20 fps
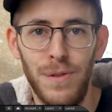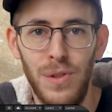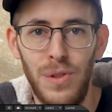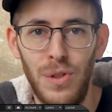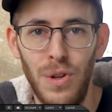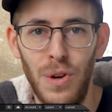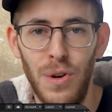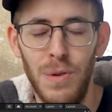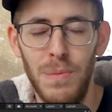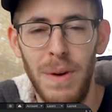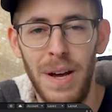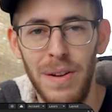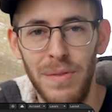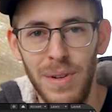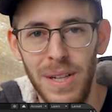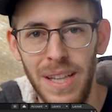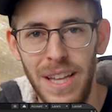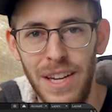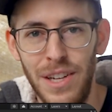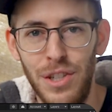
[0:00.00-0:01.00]
So my
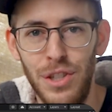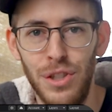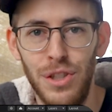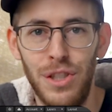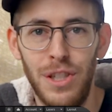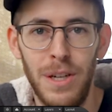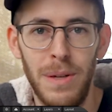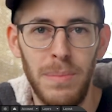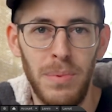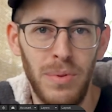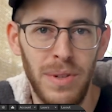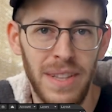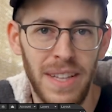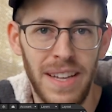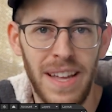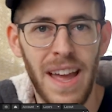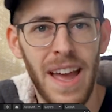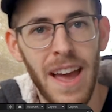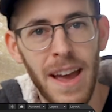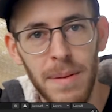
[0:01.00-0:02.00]
relationship with the
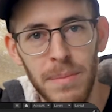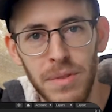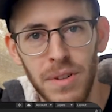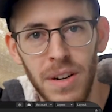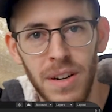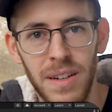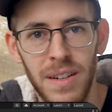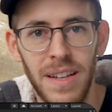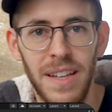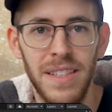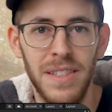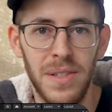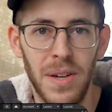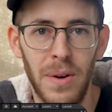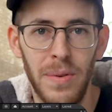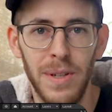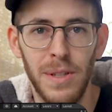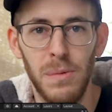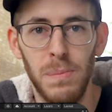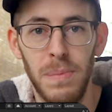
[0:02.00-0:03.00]
camera has
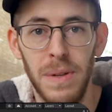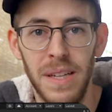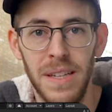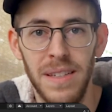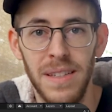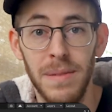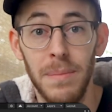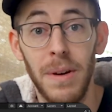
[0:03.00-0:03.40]
always been